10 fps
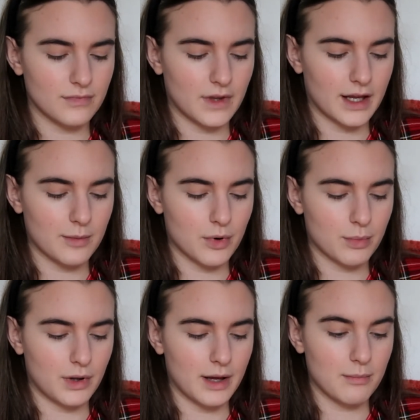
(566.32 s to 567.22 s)
like,
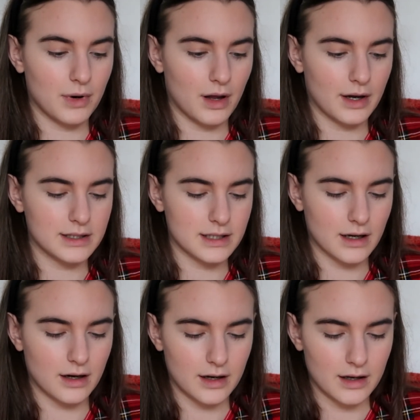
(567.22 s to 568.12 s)
proper, like,
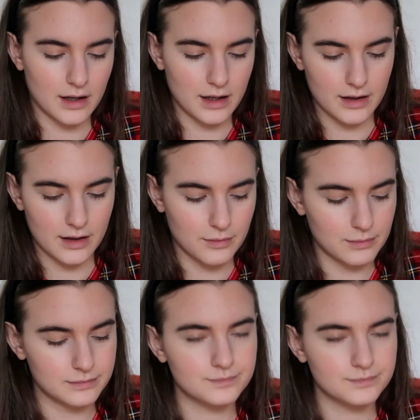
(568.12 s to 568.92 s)
blinding highlight, you know? I'm